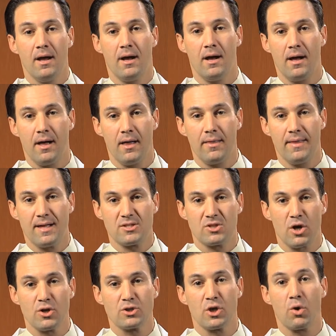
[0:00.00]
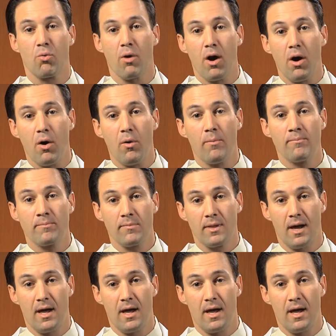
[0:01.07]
that start to grow.